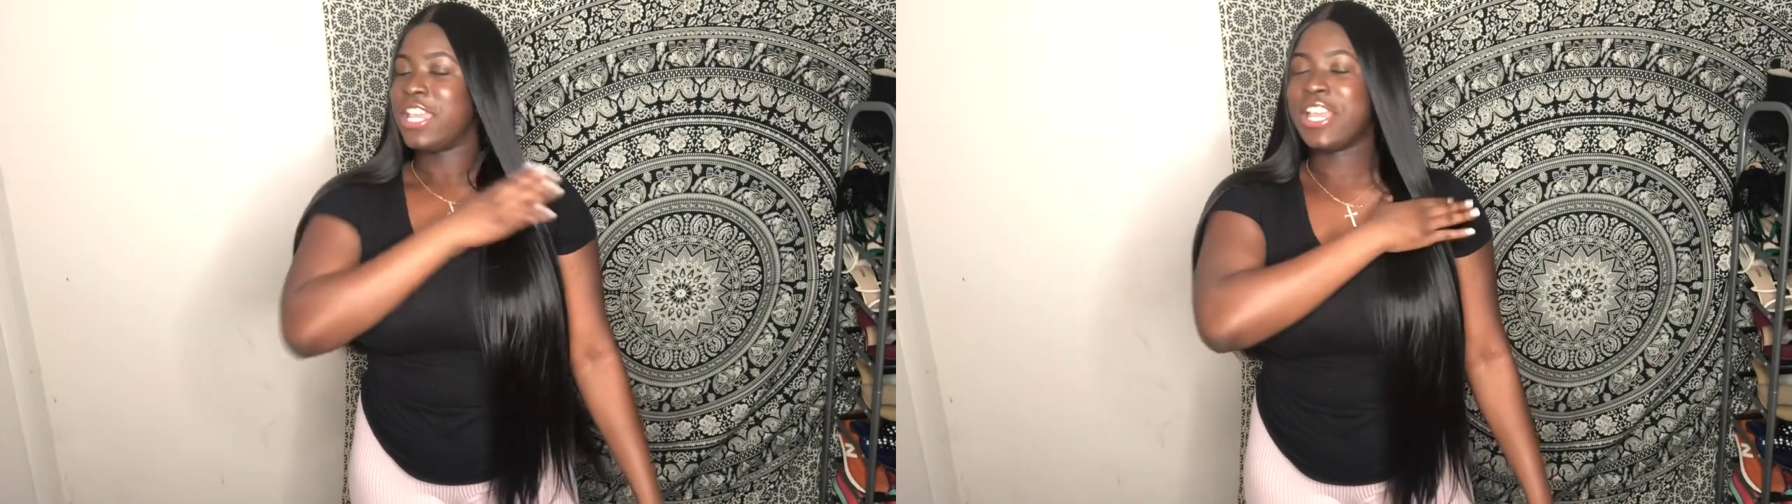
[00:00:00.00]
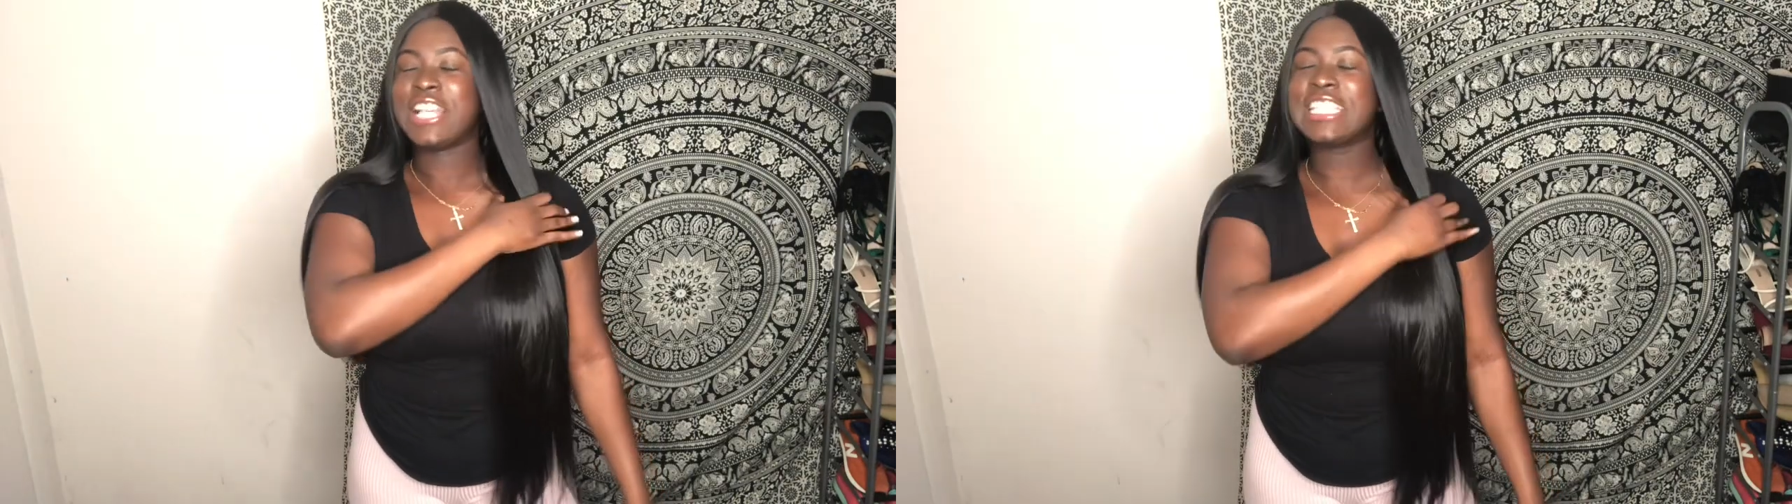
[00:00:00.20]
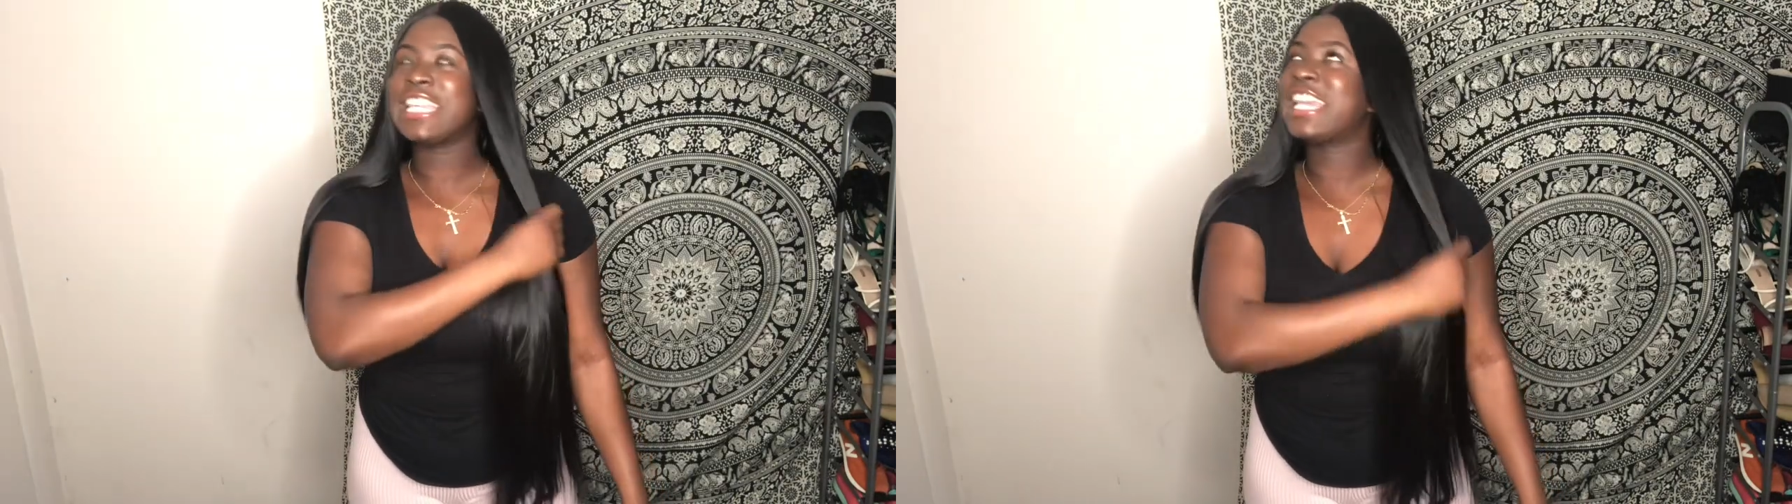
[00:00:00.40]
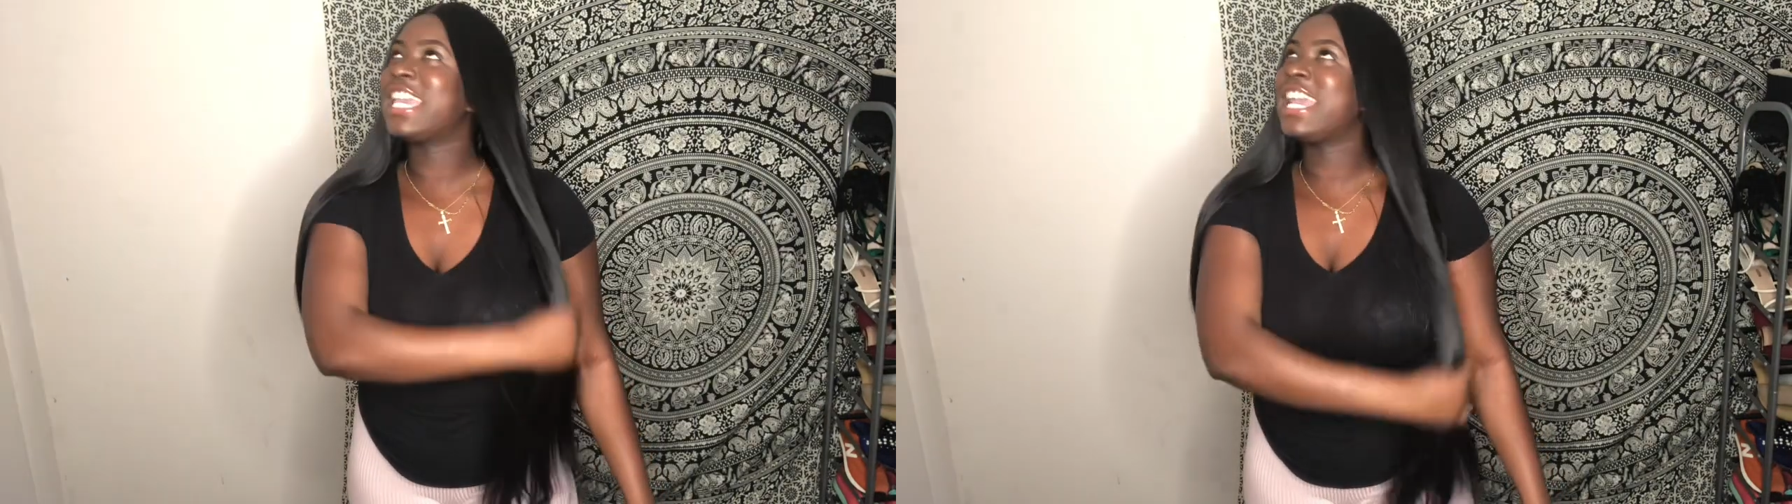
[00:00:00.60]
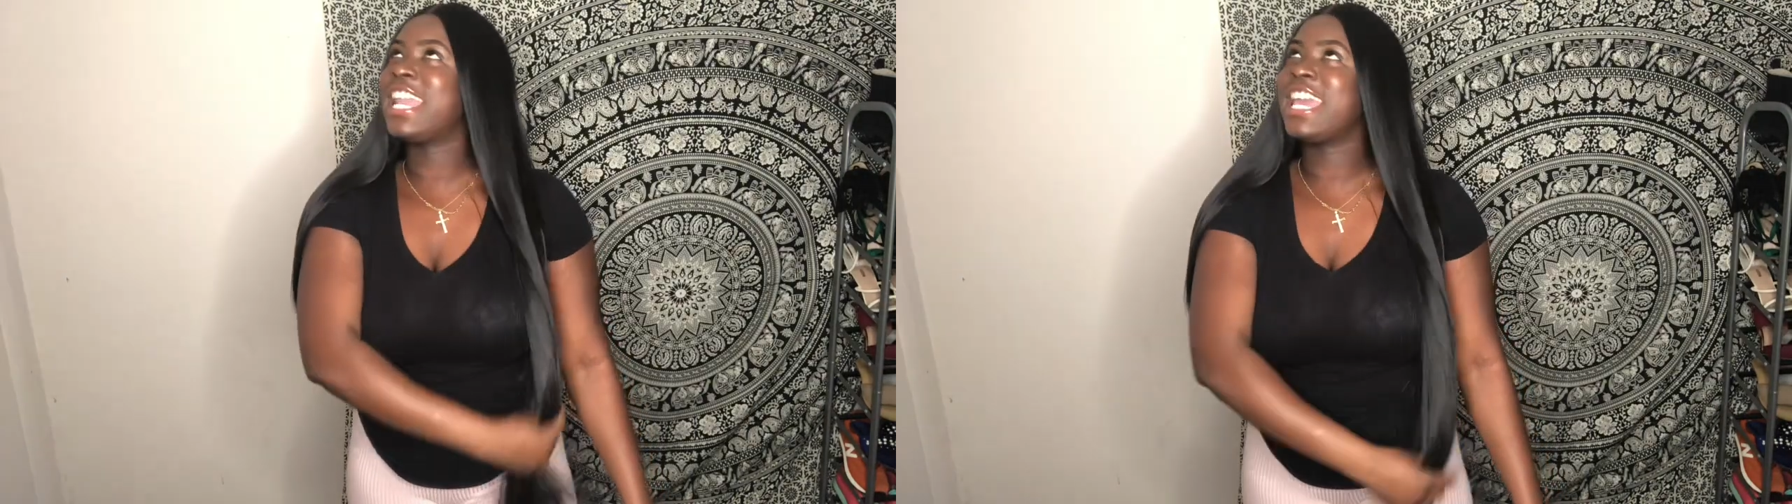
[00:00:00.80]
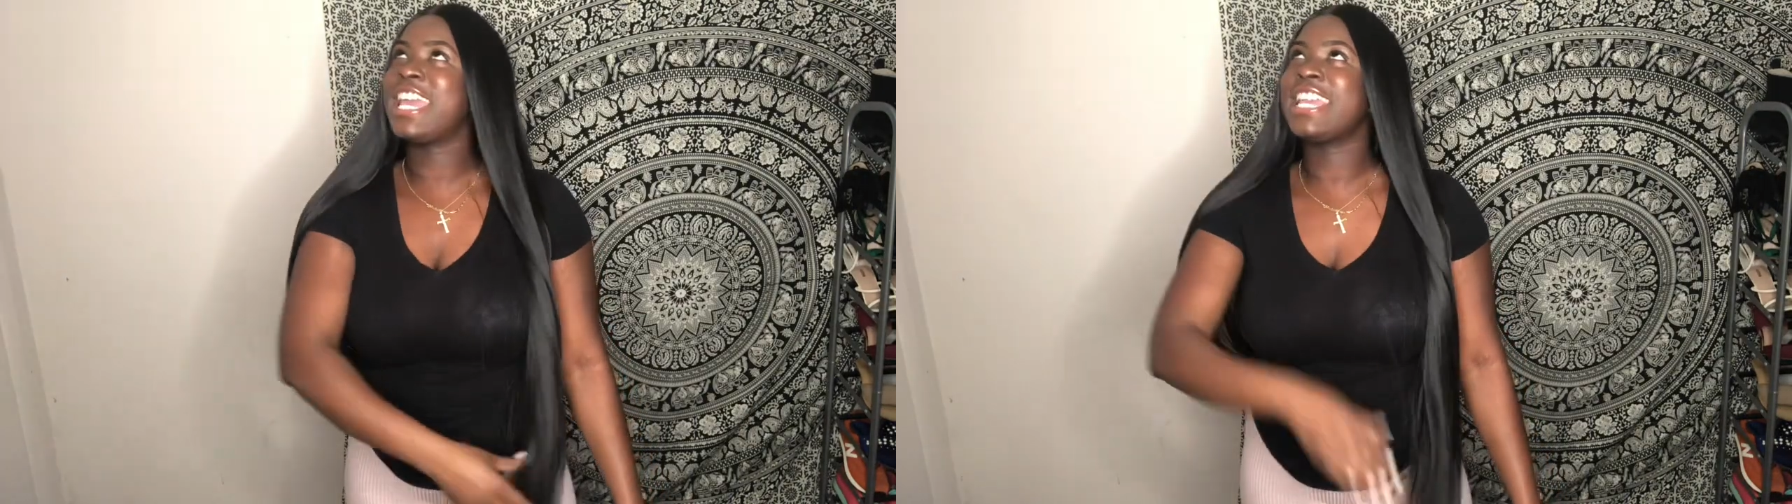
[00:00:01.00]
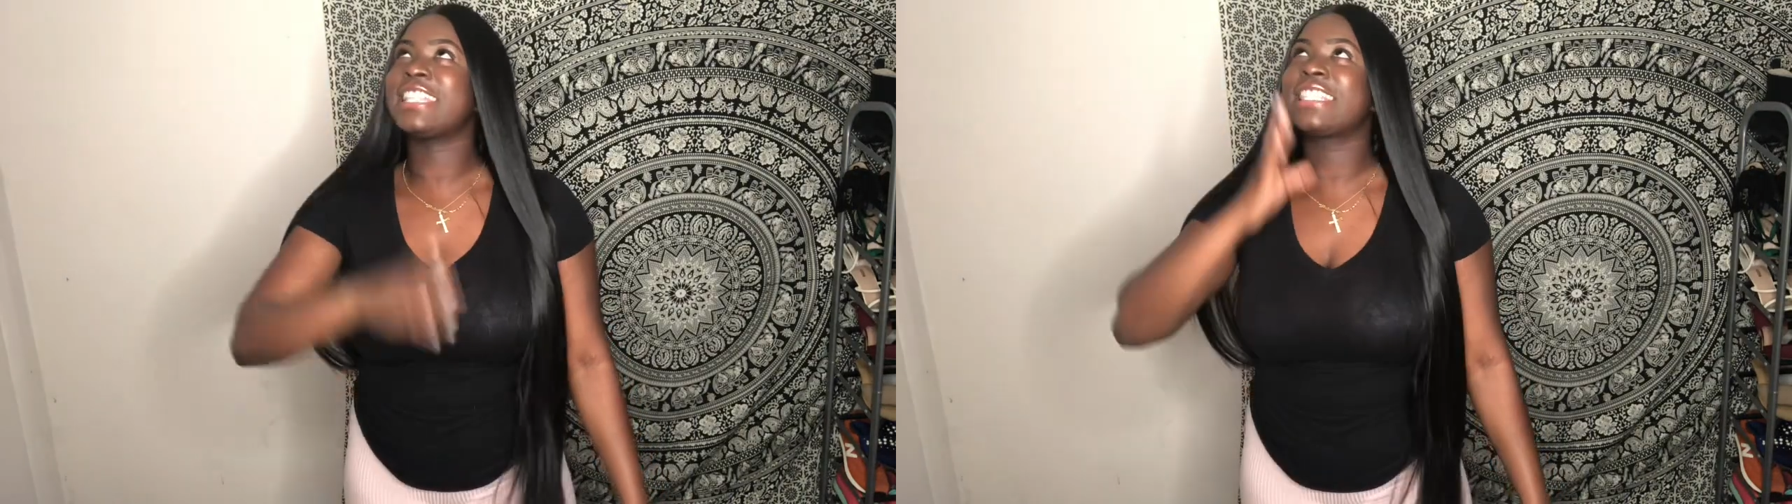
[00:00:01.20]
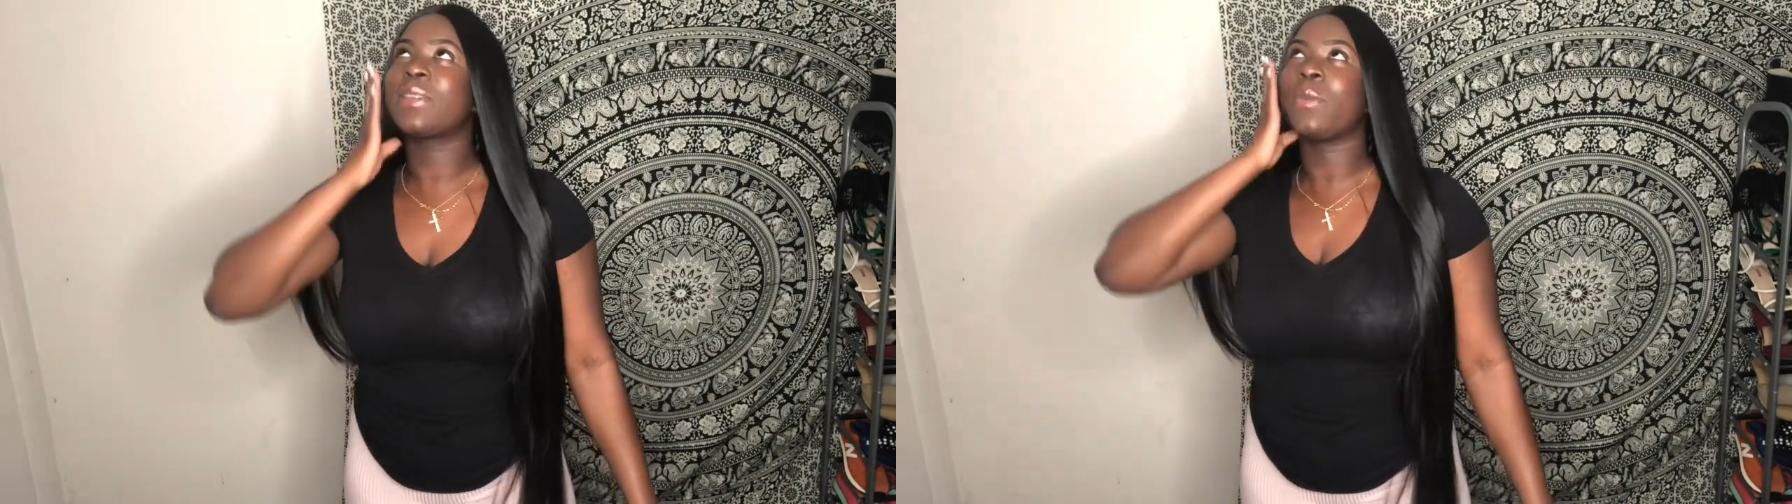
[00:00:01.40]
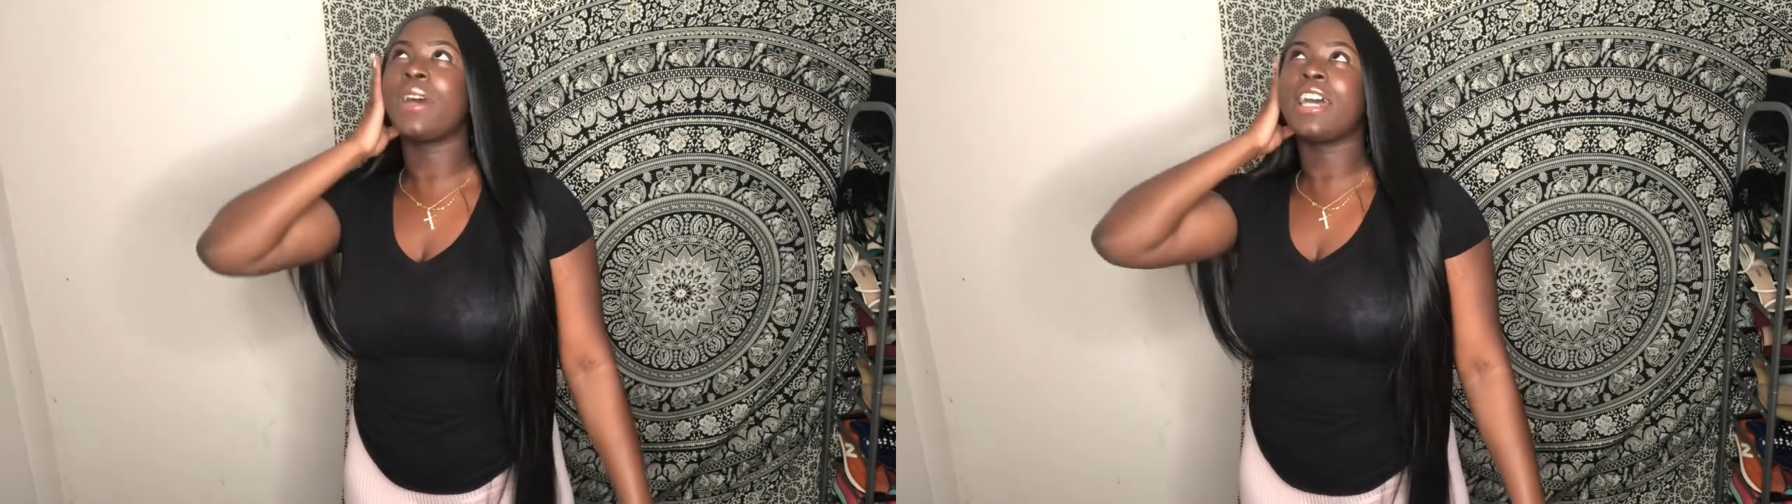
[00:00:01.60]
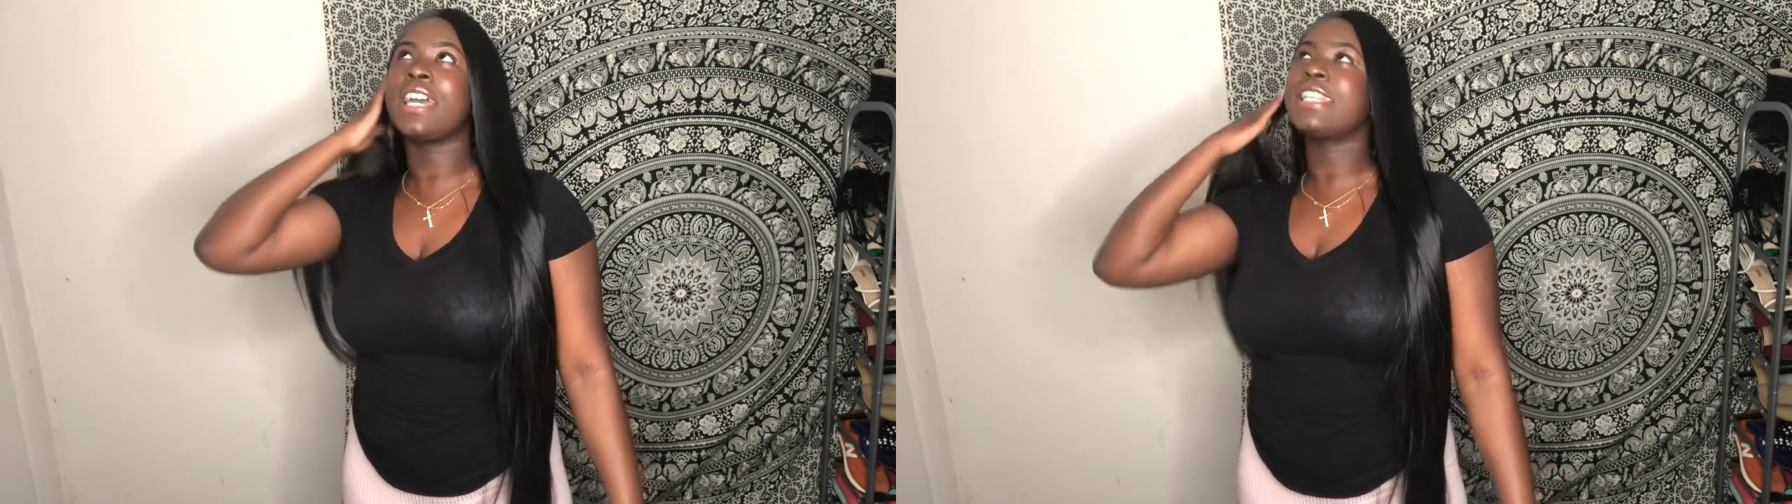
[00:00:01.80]
Y'all should get it.
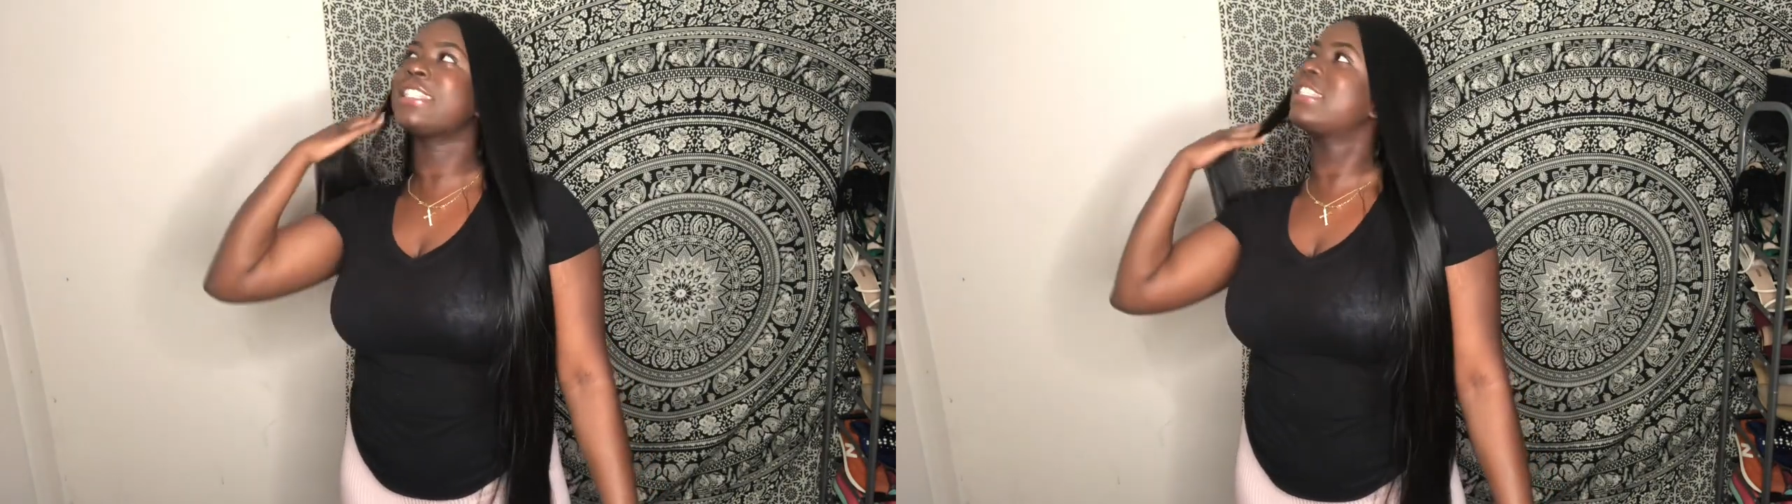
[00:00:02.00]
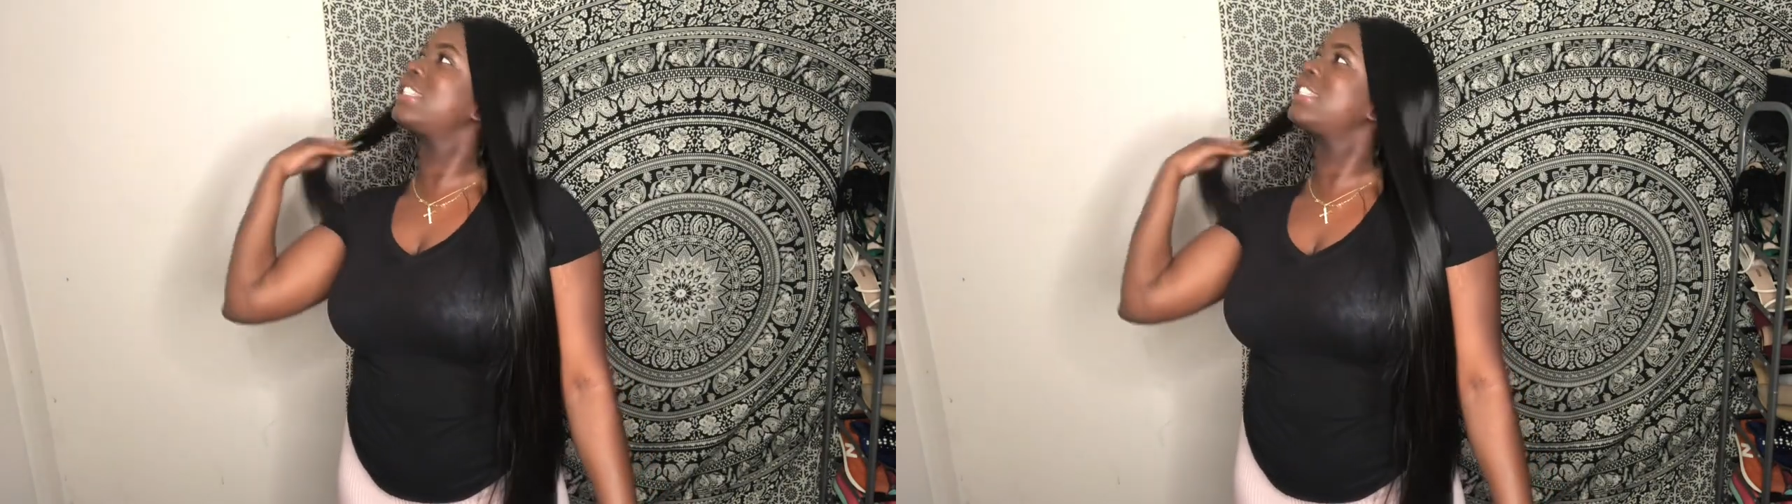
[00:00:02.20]
What?